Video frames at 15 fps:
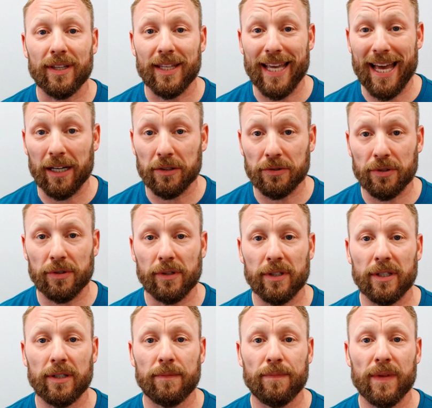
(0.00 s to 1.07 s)
the
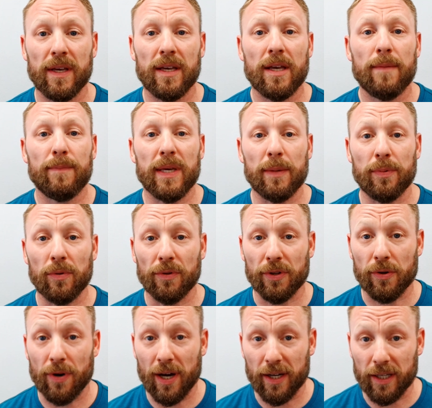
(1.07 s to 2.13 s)
elderly, people with
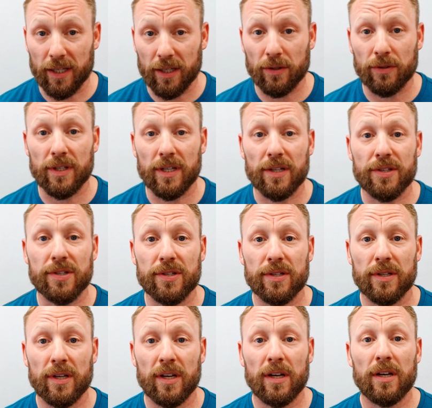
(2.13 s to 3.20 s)
chronic
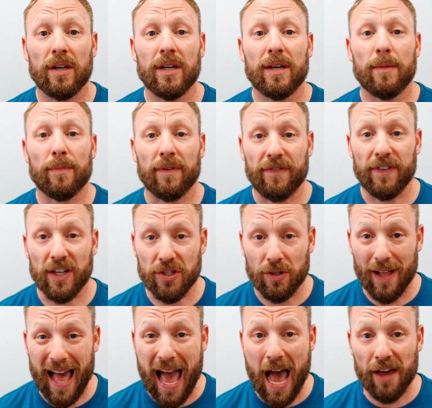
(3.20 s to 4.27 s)
illness, professional
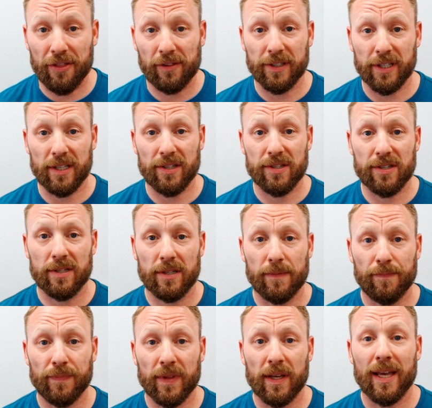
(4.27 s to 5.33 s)
athletes,
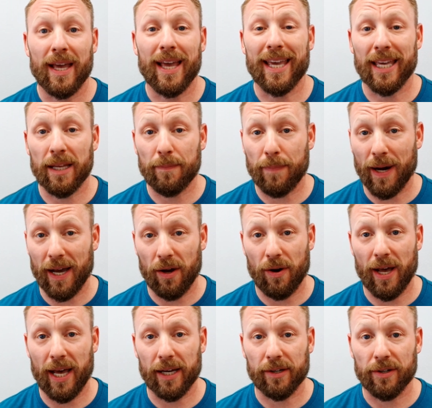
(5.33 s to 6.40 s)
and
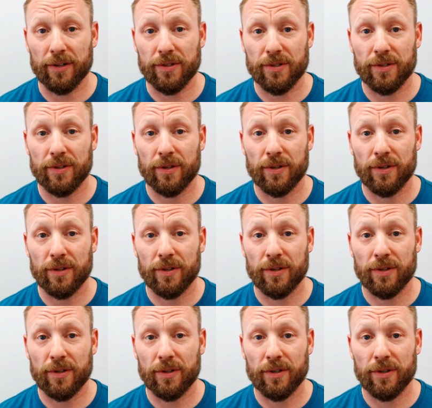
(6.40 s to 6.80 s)
biohackers